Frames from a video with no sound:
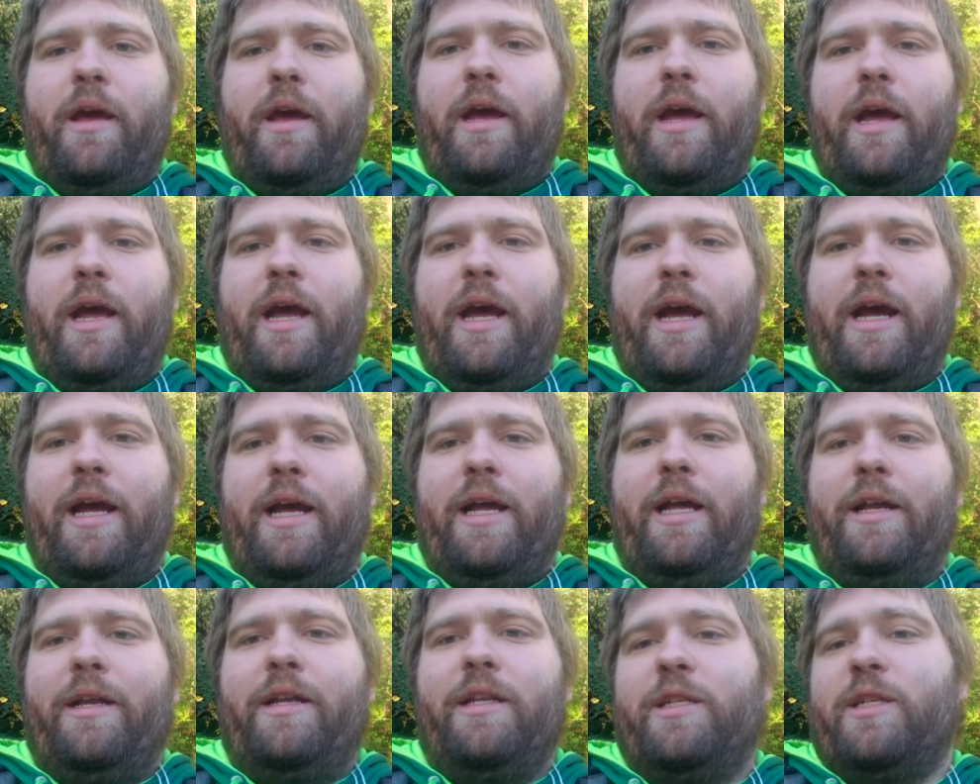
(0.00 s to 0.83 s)

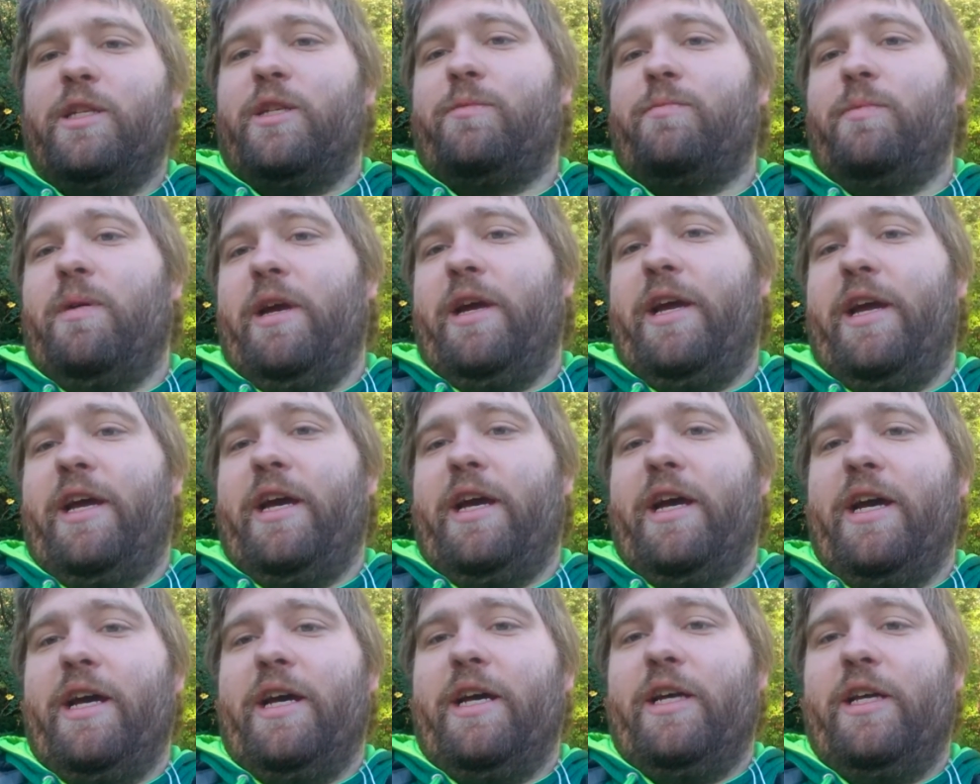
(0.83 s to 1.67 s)
And this is
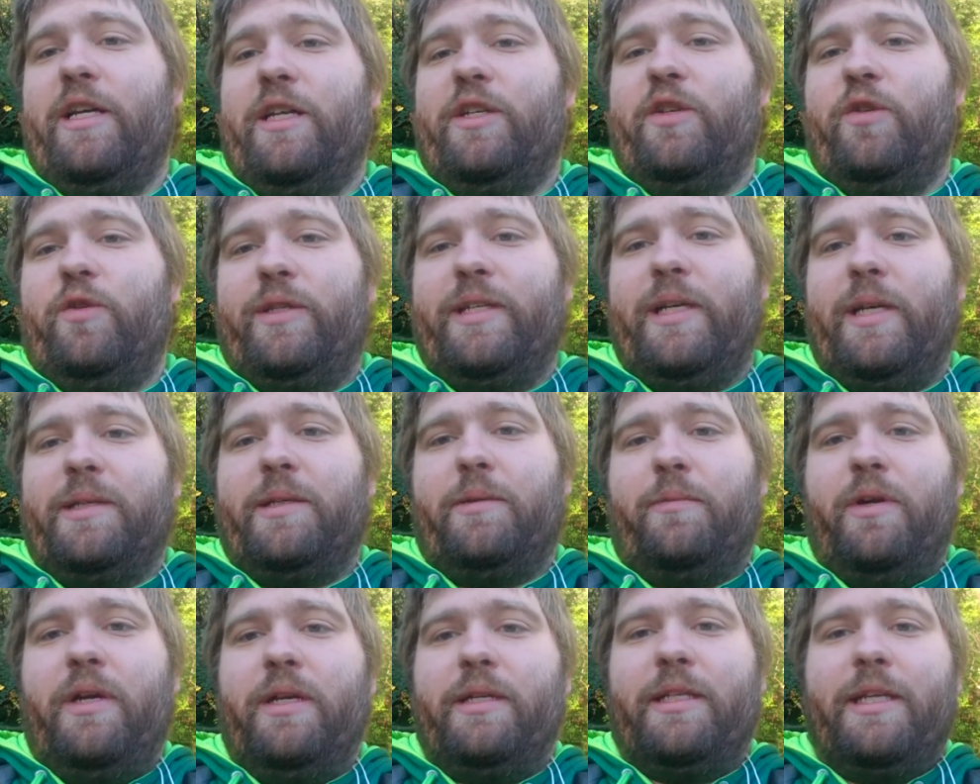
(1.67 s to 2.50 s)
my Two Sounds at
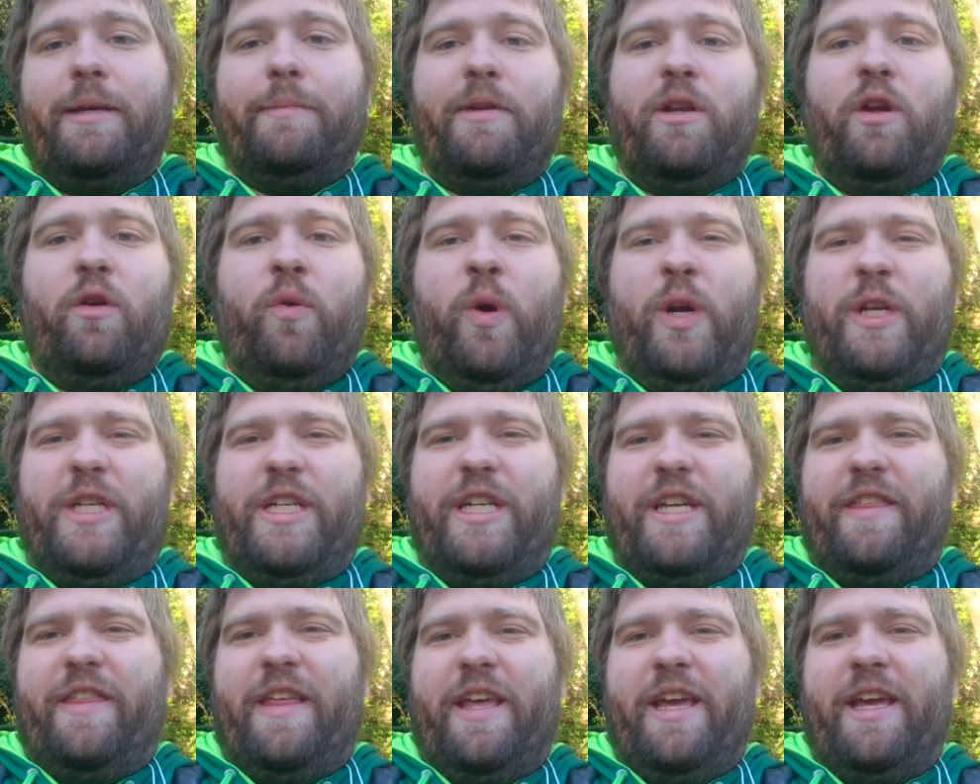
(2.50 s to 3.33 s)
Once. Let me know what
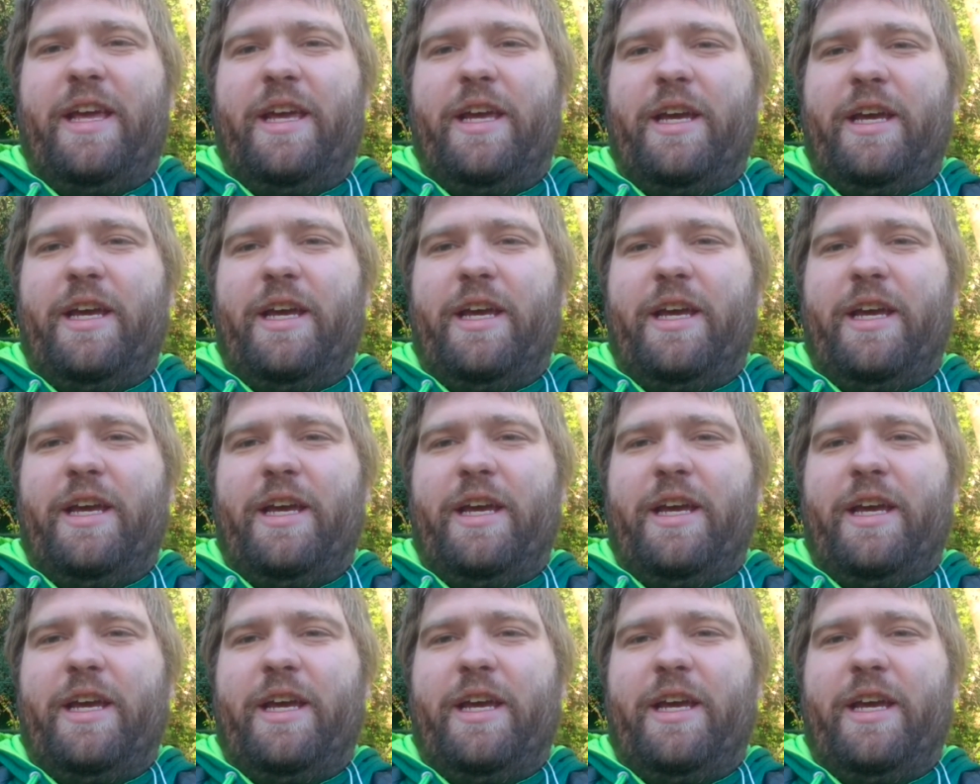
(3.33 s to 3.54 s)
you think.